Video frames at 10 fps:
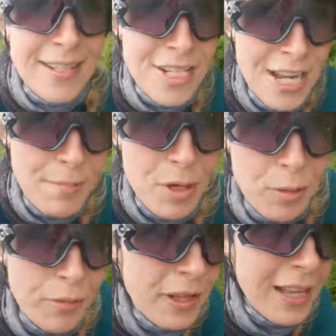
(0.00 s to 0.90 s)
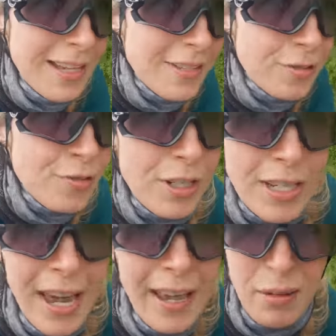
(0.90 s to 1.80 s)
Cheer me up for the last
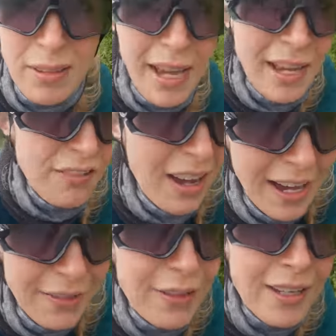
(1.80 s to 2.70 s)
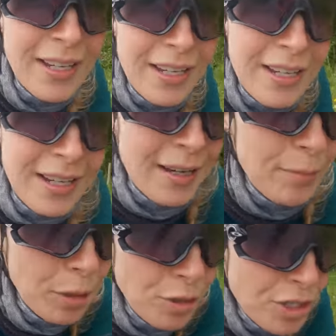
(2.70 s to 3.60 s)
100k, well 95.
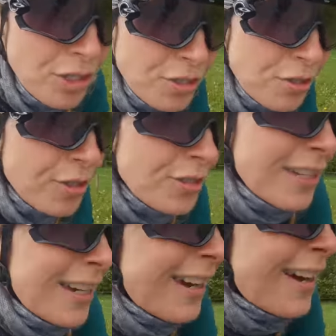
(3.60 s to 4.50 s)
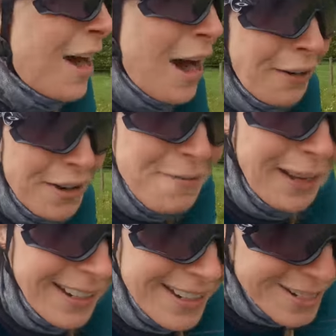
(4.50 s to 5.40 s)
I'm clutching at straws here. I want to
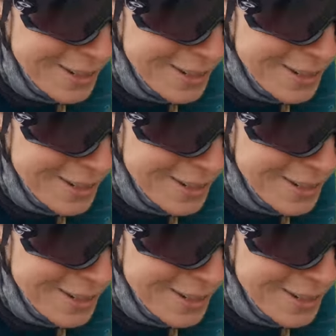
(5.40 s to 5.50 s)
make it as